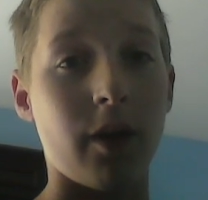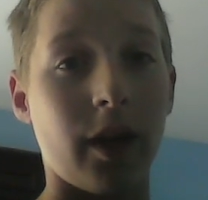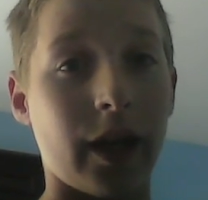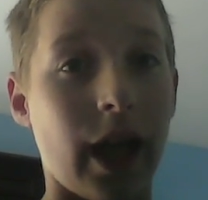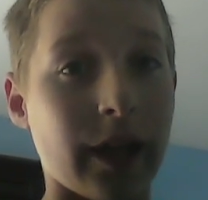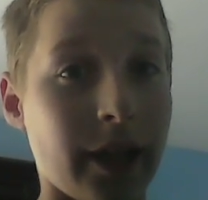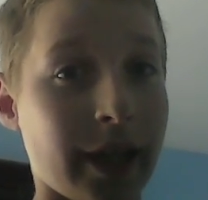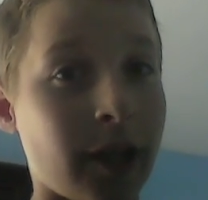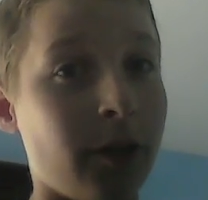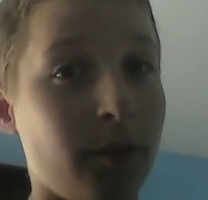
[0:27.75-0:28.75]
Like I
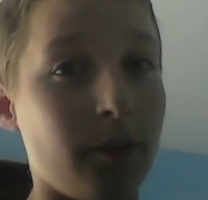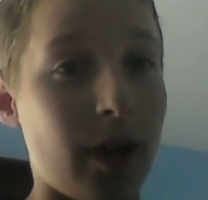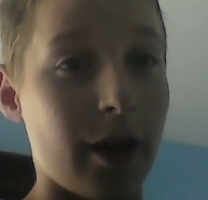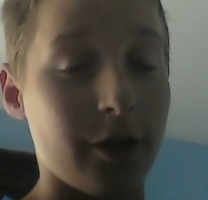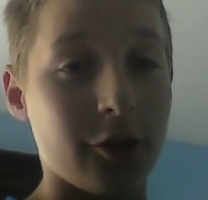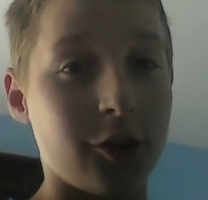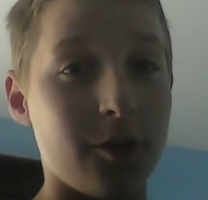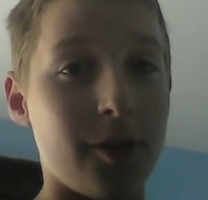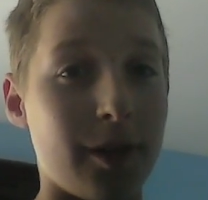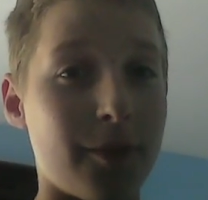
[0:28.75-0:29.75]
like how
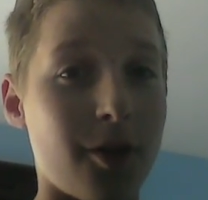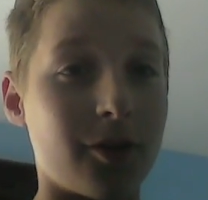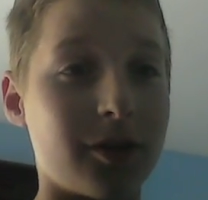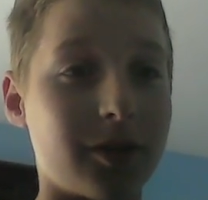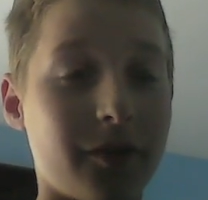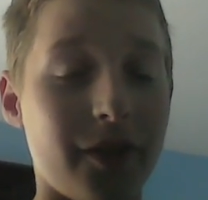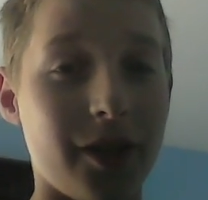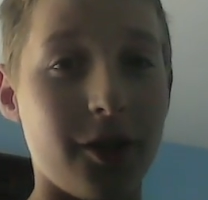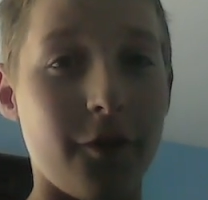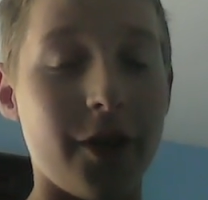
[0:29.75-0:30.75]
YouTube, you can post
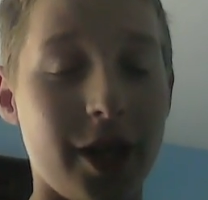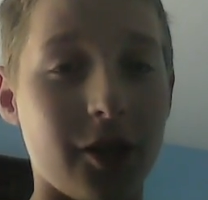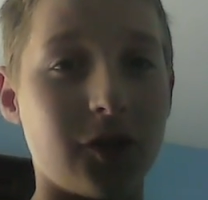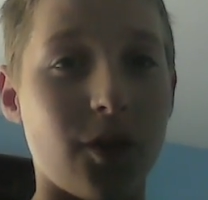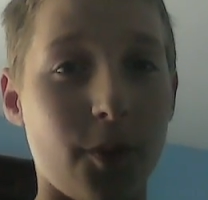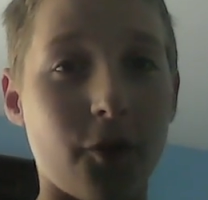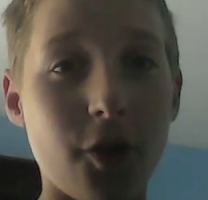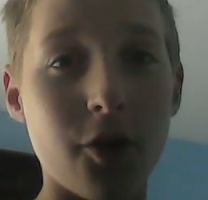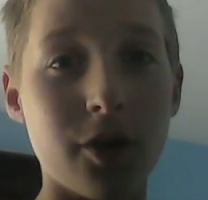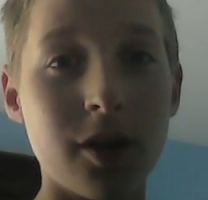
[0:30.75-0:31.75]
your videos from your
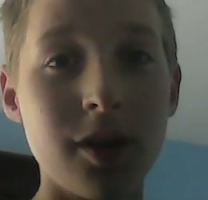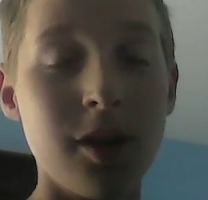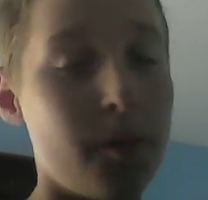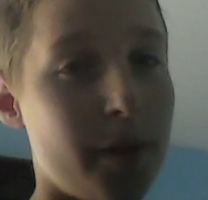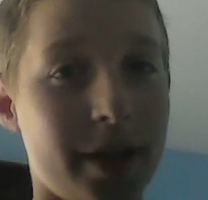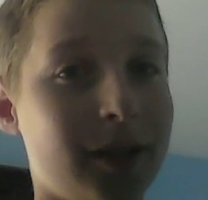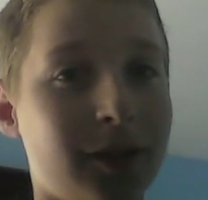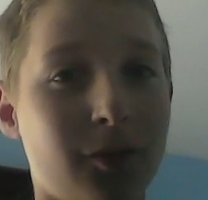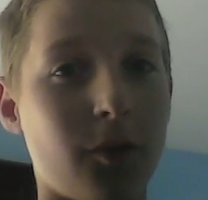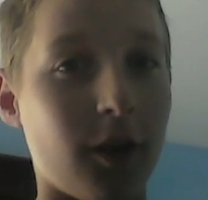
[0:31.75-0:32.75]
phone, but it
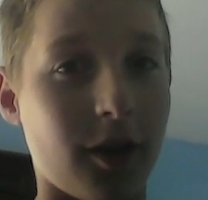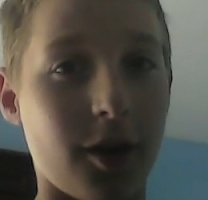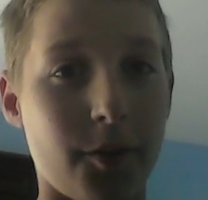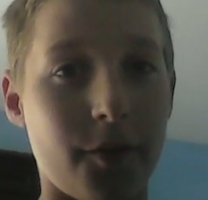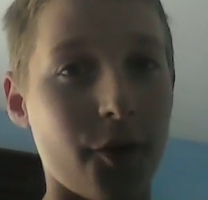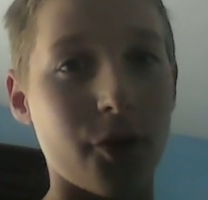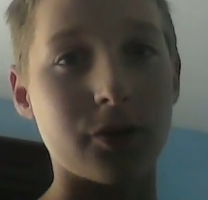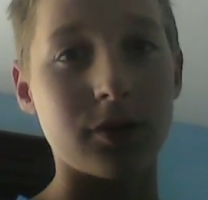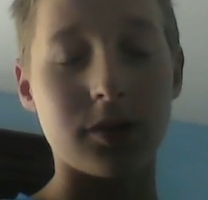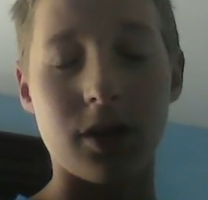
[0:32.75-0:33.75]
doesn't work on my phone.